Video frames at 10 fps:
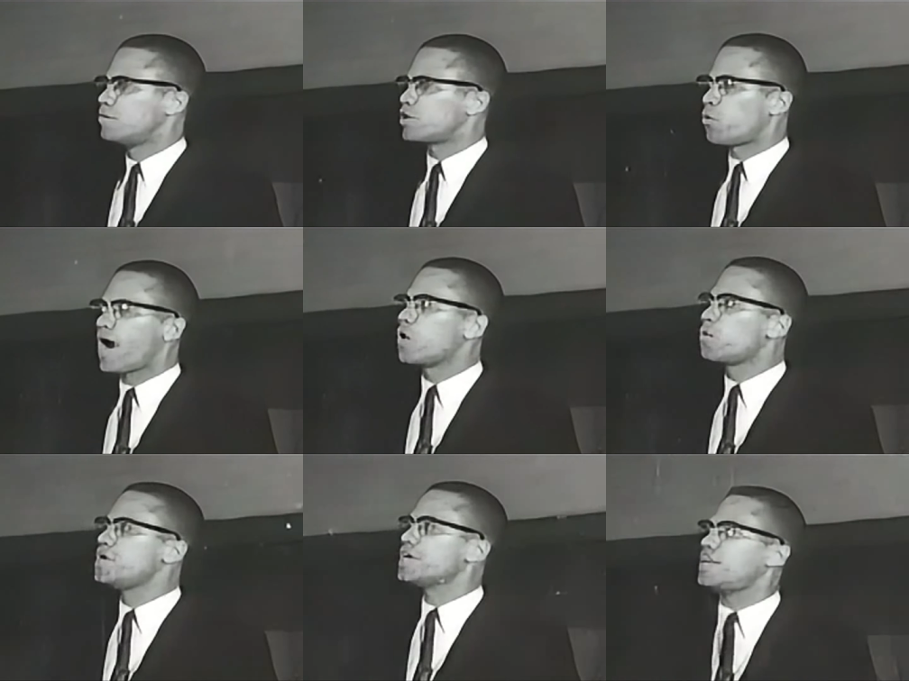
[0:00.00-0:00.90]
But while
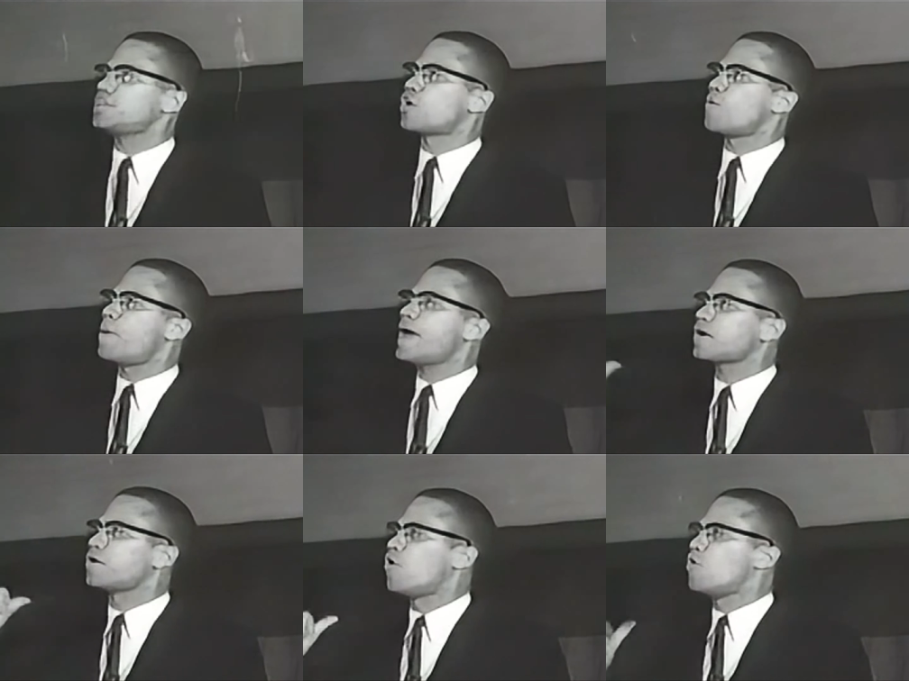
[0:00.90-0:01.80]
we're getting ready to
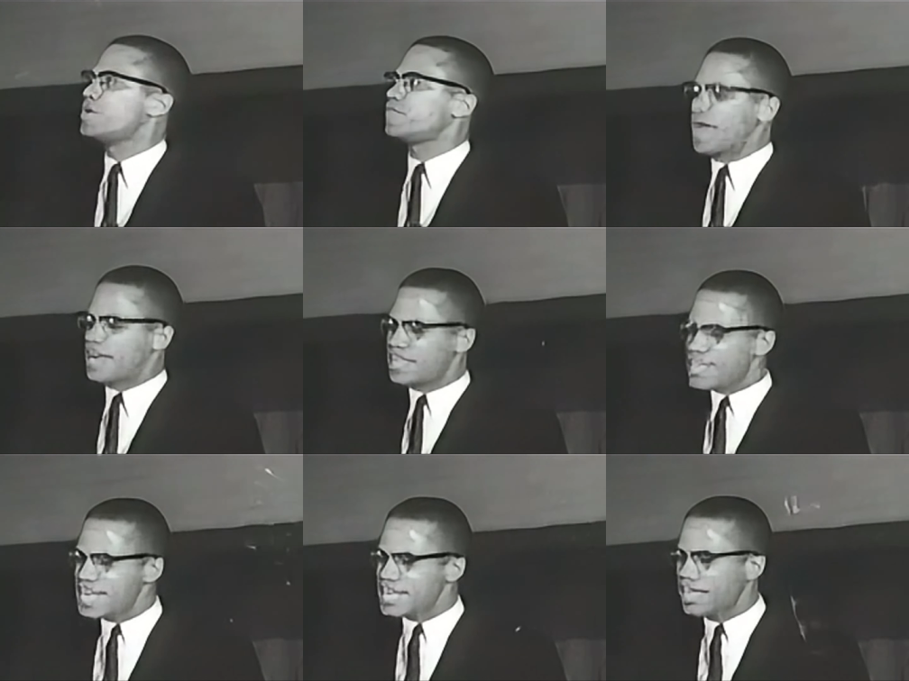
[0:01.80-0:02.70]
go back, we've got to
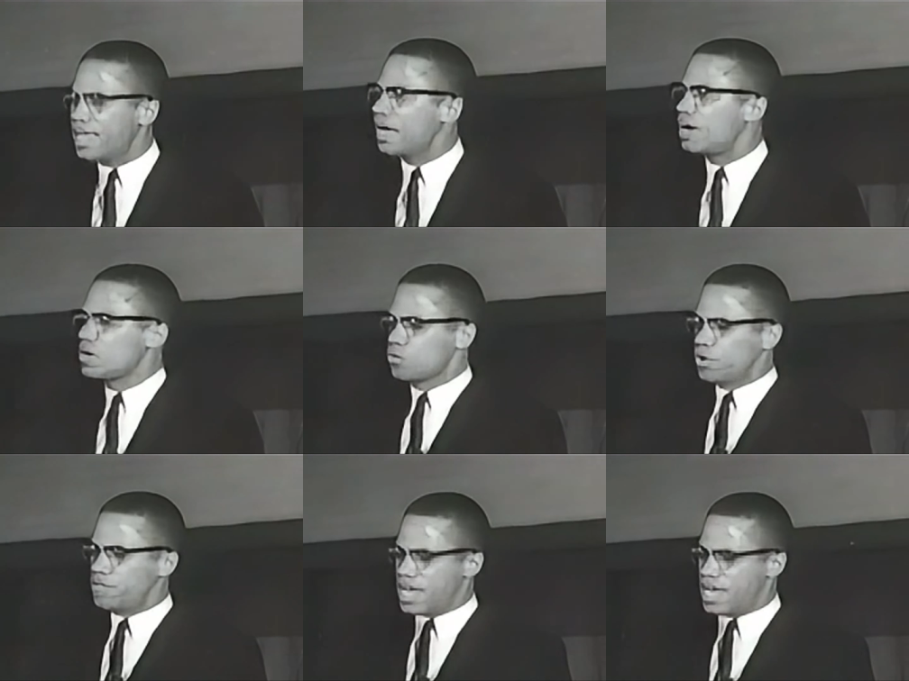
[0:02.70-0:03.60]
eat now,
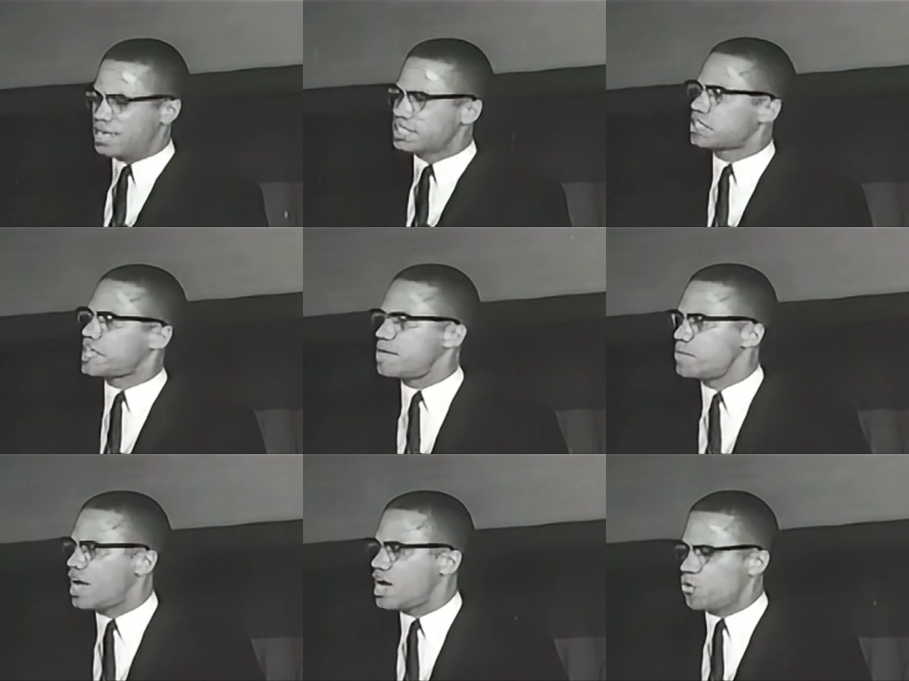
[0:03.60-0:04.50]
we've got to
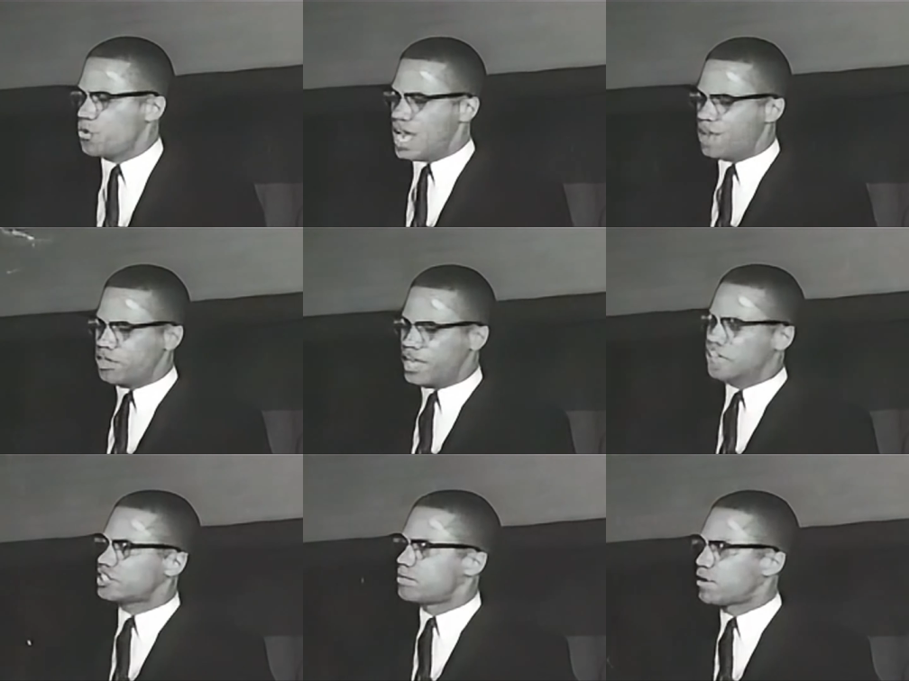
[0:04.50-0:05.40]
sleep now, we have to
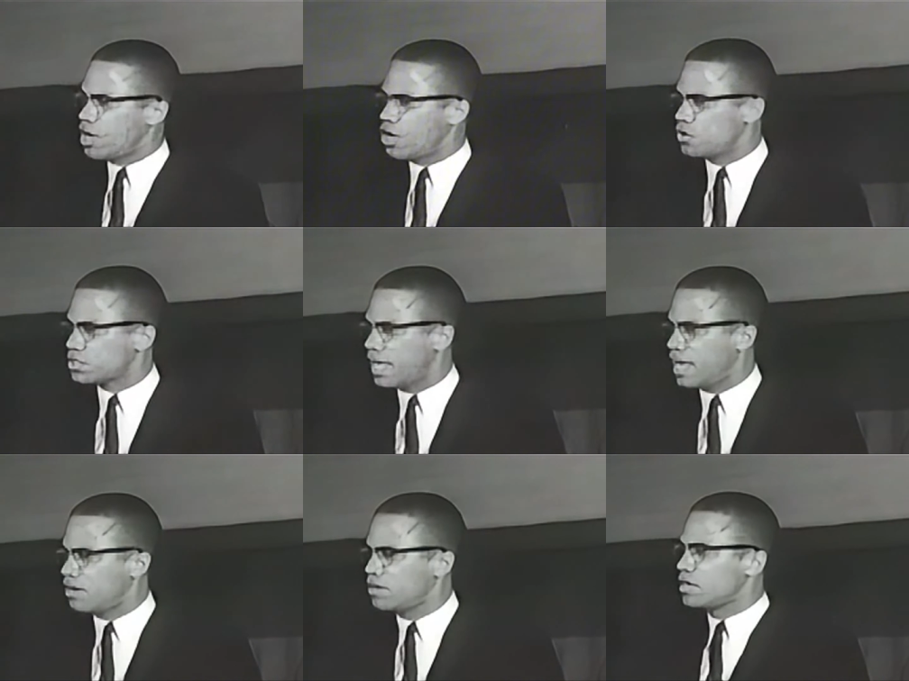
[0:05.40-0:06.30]
have some clothes
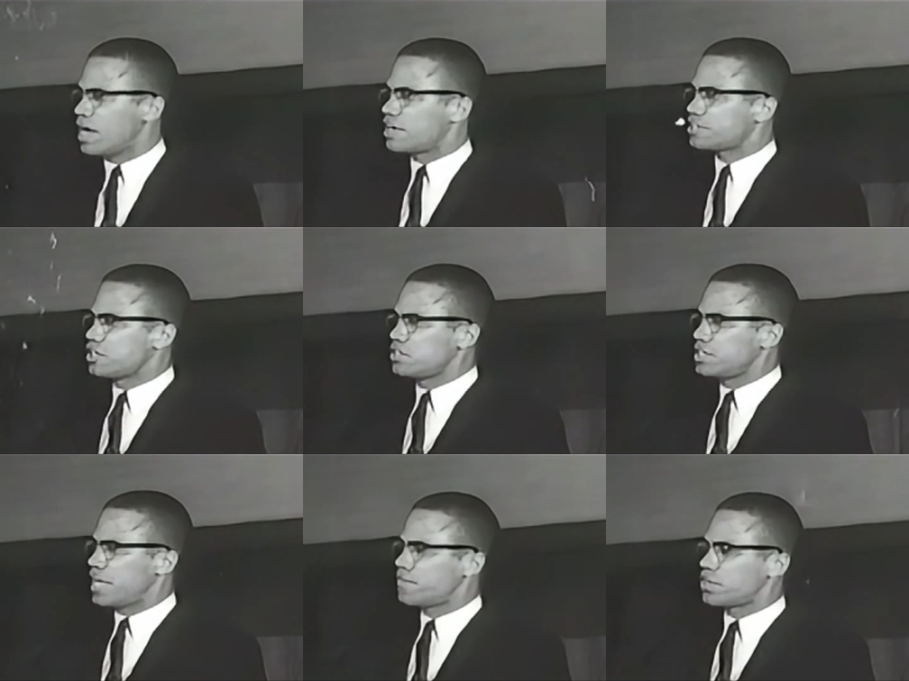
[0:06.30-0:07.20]
now, our
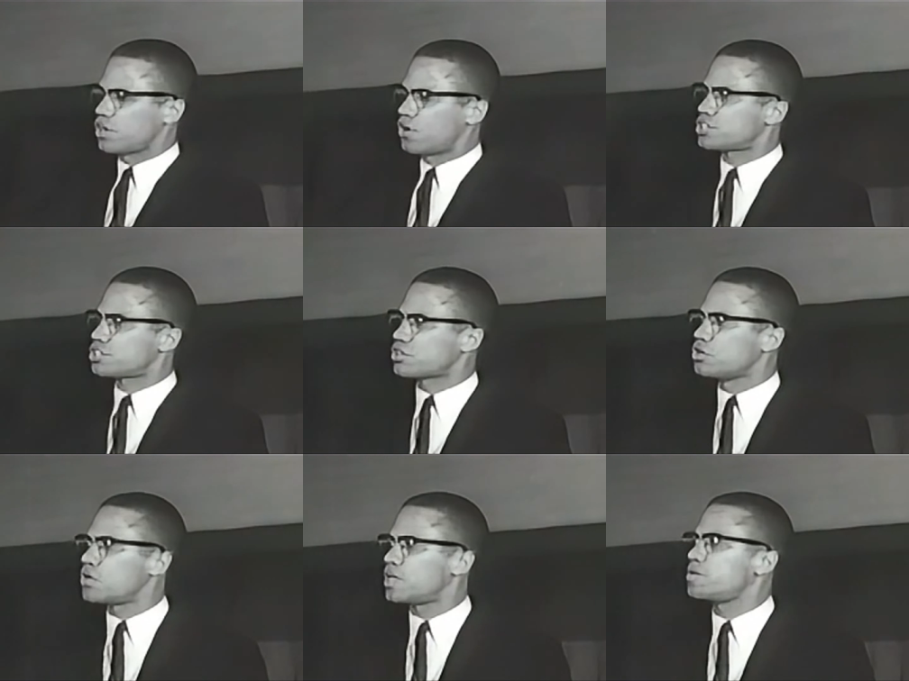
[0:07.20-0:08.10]
children have to go to
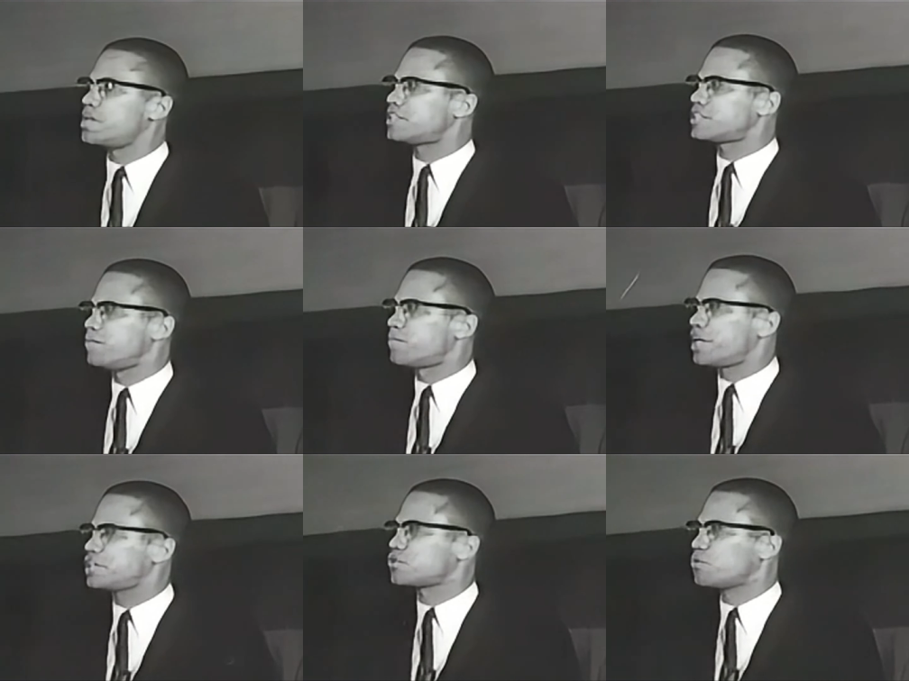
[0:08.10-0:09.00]
school, and we need some
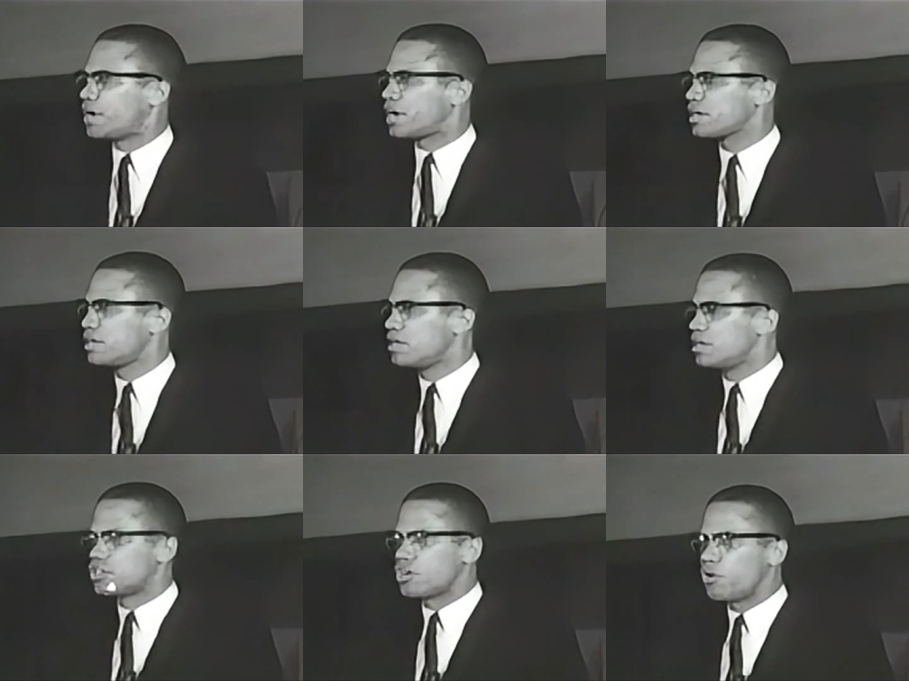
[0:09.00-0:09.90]
place to work.
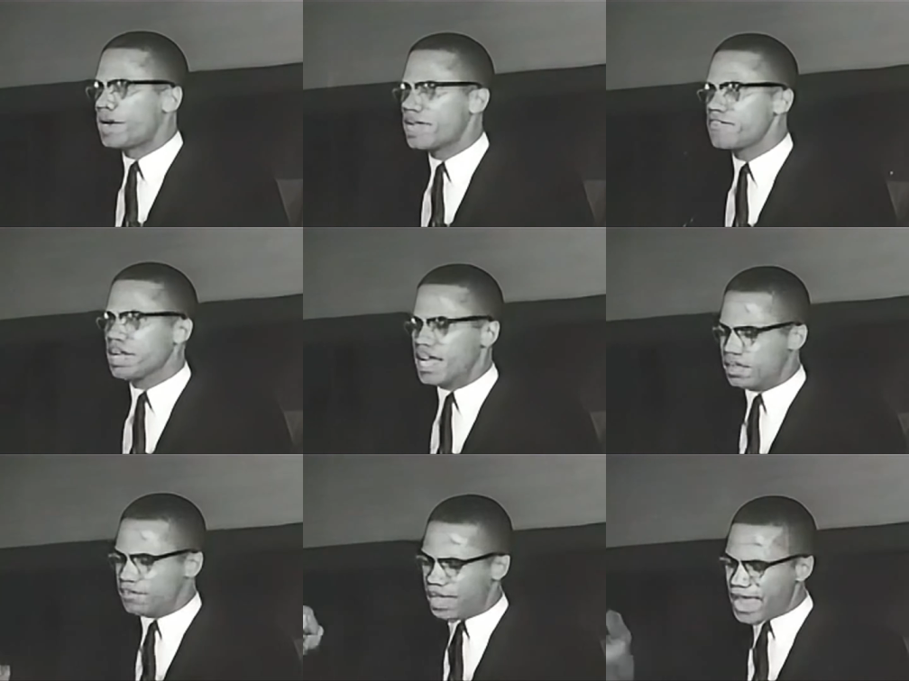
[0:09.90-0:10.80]
So whatever
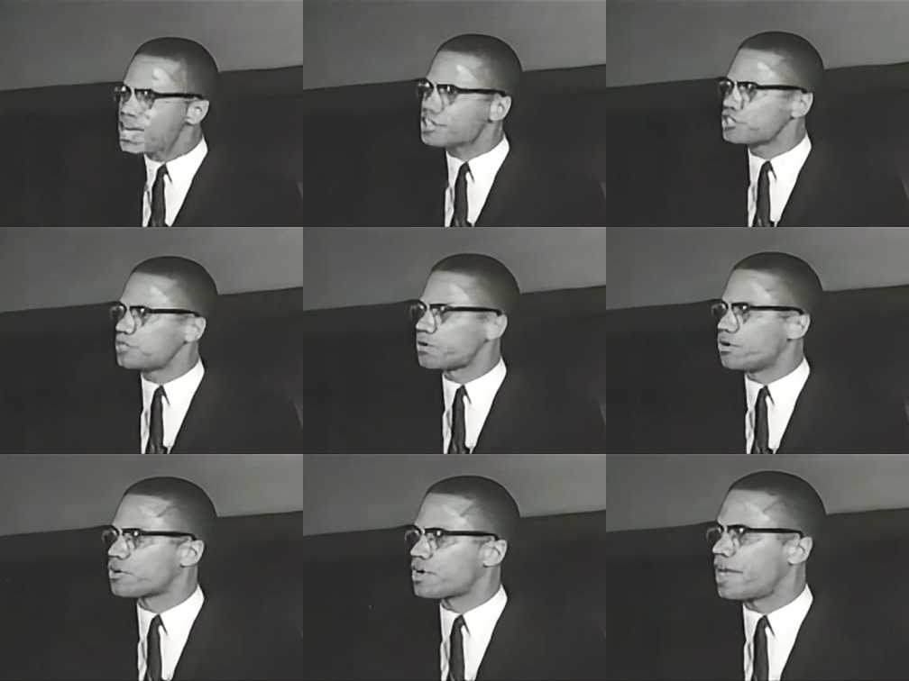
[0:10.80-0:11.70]
kind of action
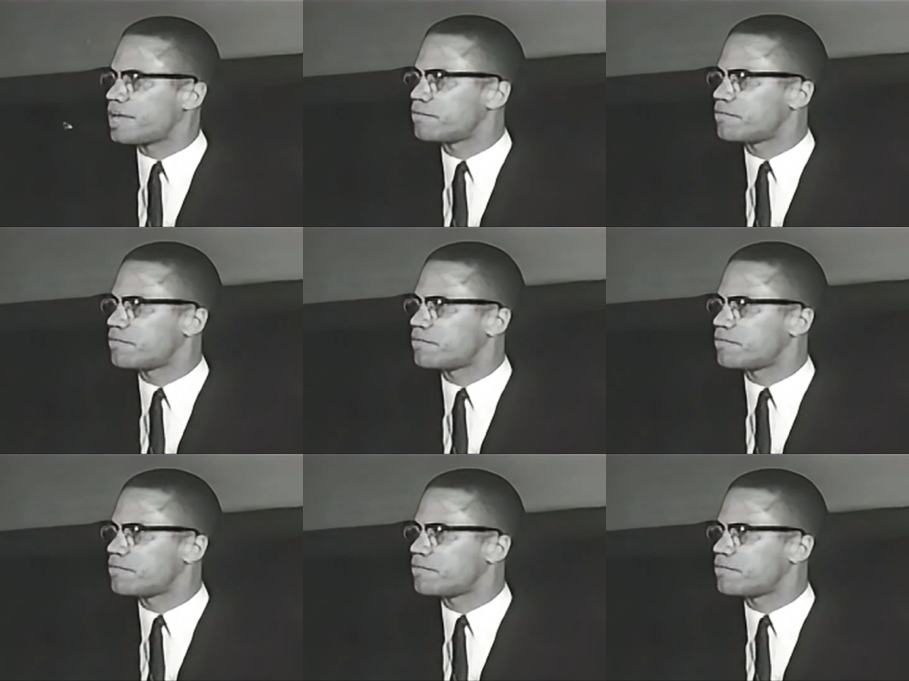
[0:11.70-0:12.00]
program